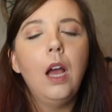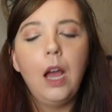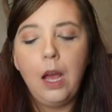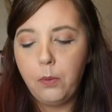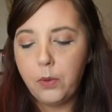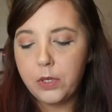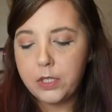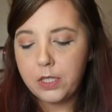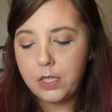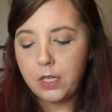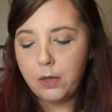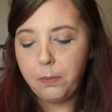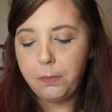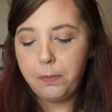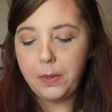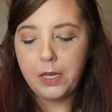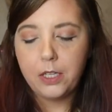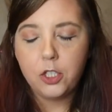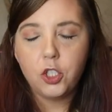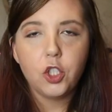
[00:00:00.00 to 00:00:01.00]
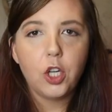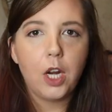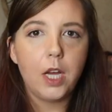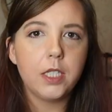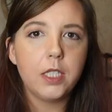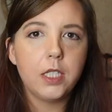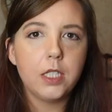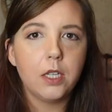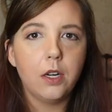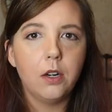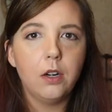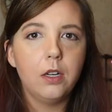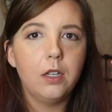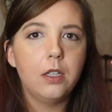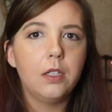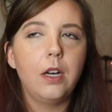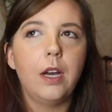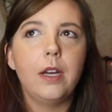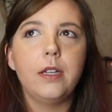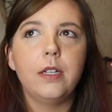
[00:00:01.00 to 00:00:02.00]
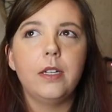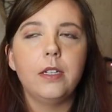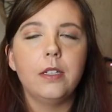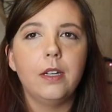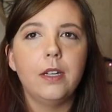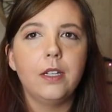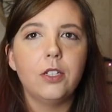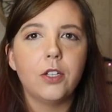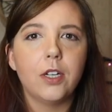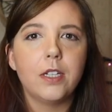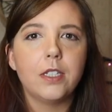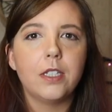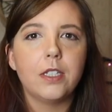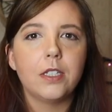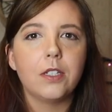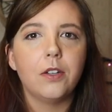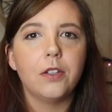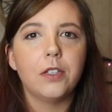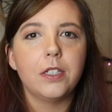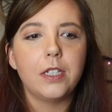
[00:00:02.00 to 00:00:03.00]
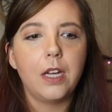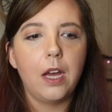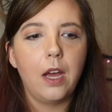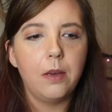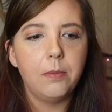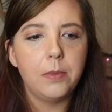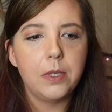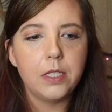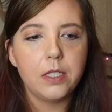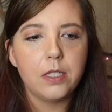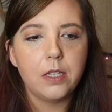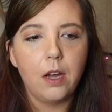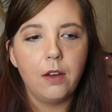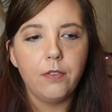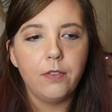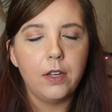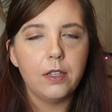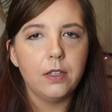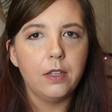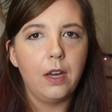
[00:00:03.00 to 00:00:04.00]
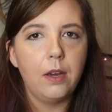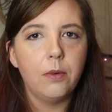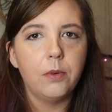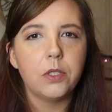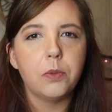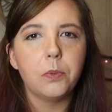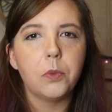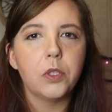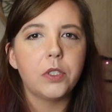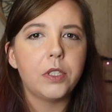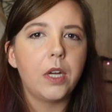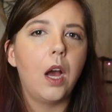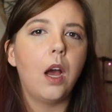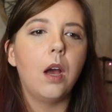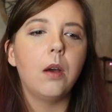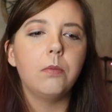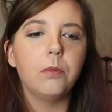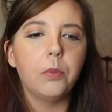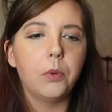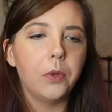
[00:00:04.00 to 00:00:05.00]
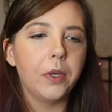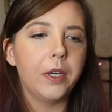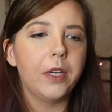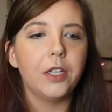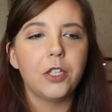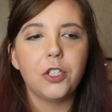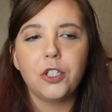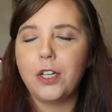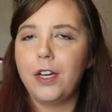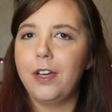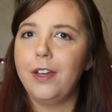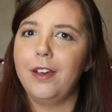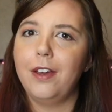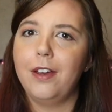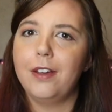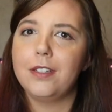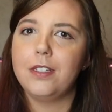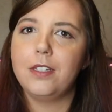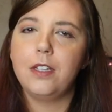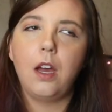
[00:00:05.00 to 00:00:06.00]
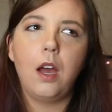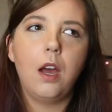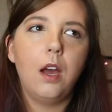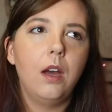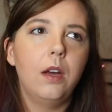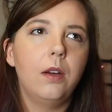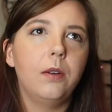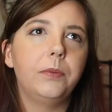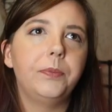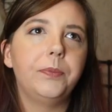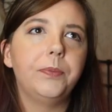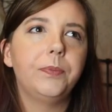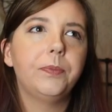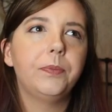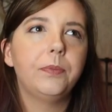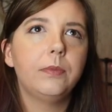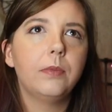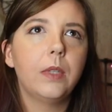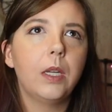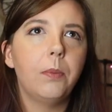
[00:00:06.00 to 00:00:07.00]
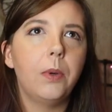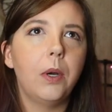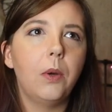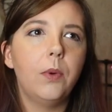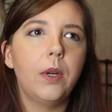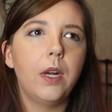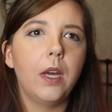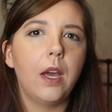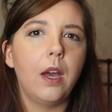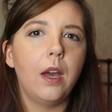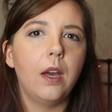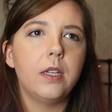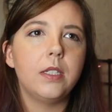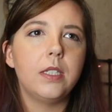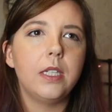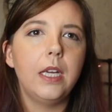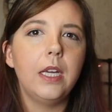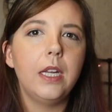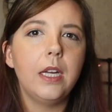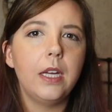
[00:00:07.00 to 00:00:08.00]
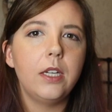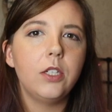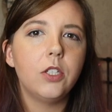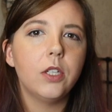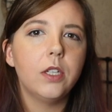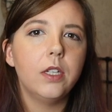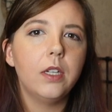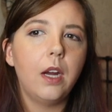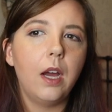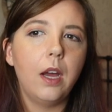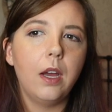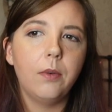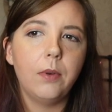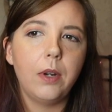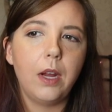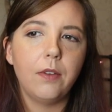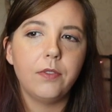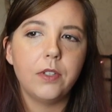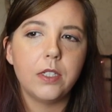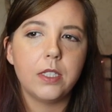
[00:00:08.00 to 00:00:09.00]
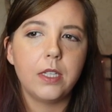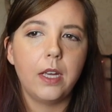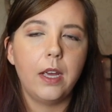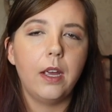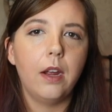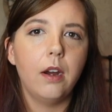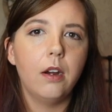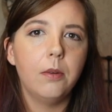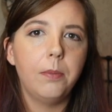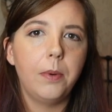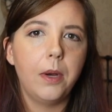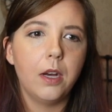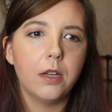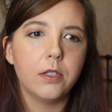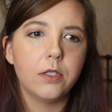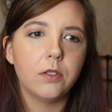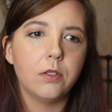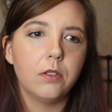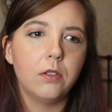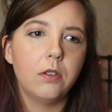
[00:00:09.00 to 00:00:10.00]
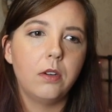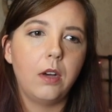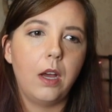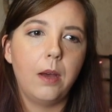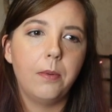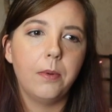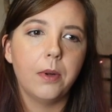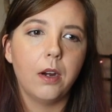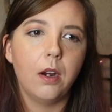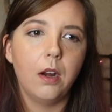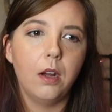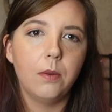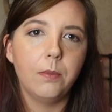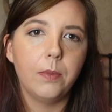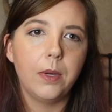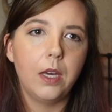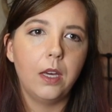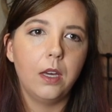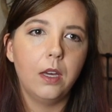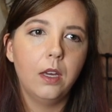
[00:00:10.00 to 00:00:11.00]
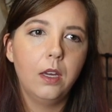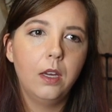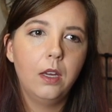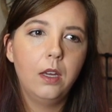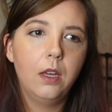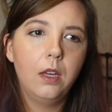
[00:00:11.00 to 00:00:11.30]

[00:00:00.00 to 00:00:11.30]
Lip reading: I wasn't a big dress girl. I didn't like dresses all the time and stuff. I was more tomboyish, I guess. But when I got a teenager, I would have to say Aeropostale, Abercrombie,